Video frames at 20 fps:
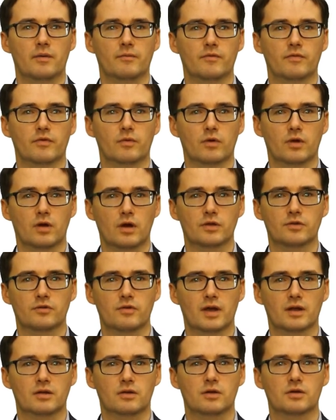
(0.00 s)
for
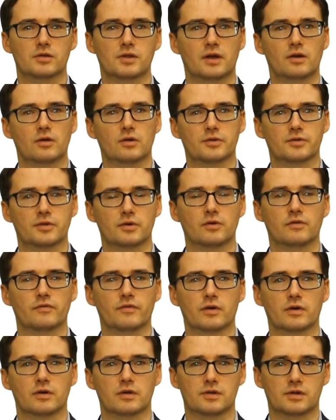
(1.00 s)
contractors and also
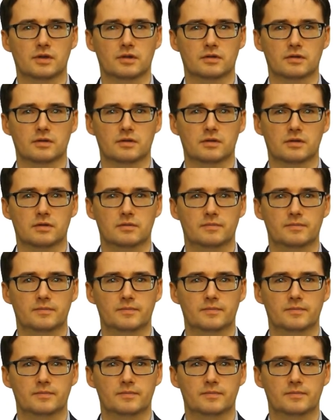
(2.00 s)
for consultants.